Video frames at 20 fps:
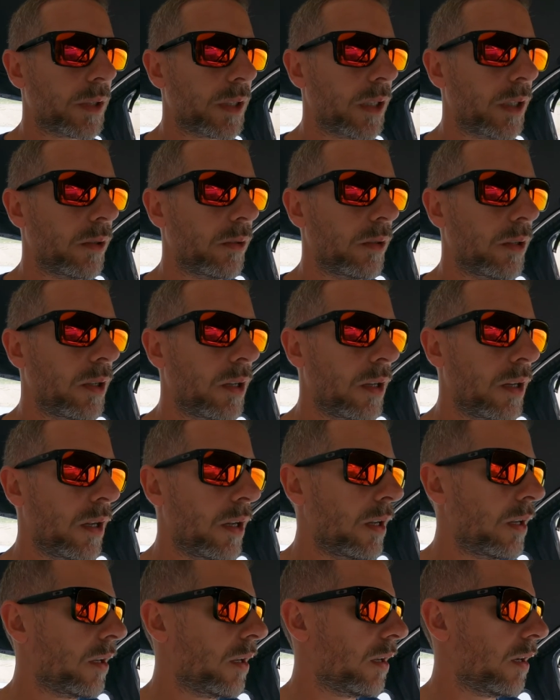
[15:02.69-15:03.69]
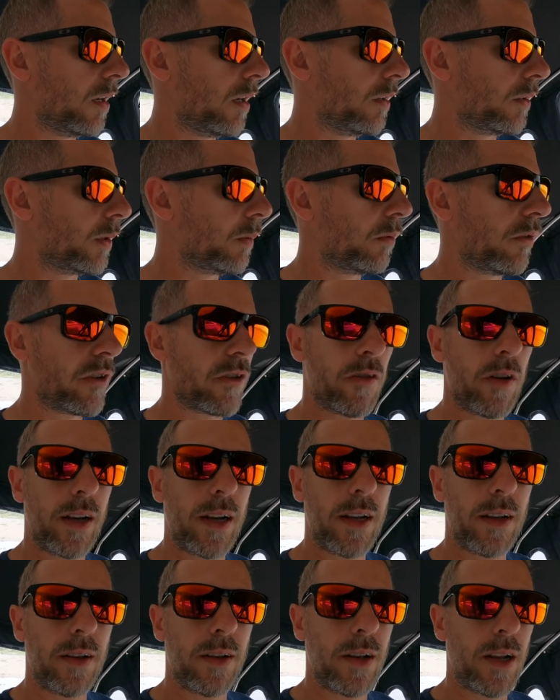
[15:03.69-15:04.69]
So do I regret
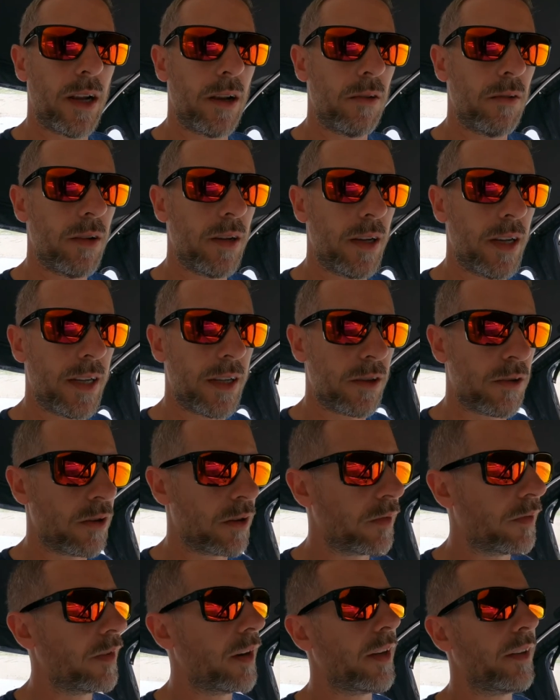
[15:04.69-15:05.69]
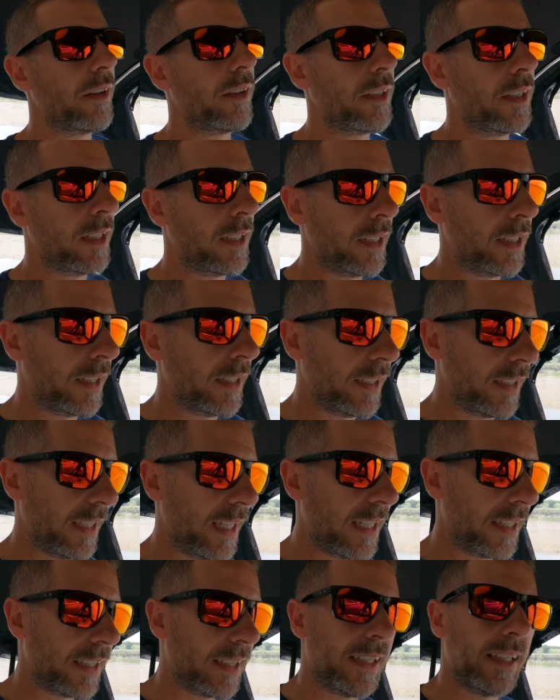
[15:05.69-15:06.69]
it? No. Is it good fun?
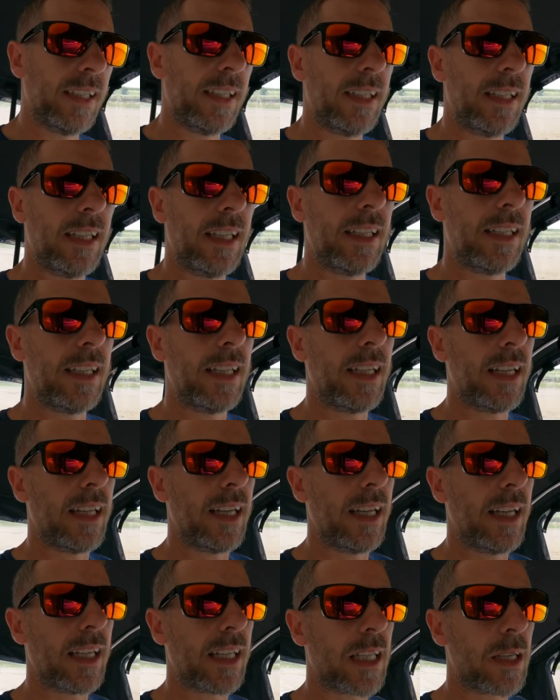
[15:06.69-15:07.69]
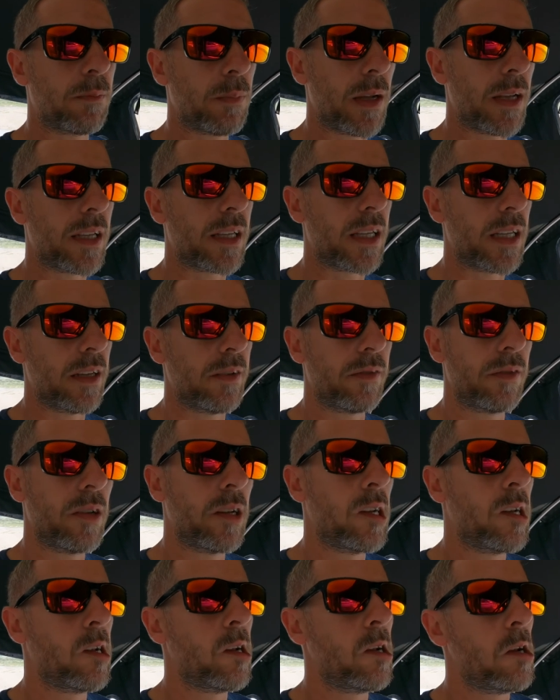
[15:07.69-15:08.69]
Yes. Is it expensive?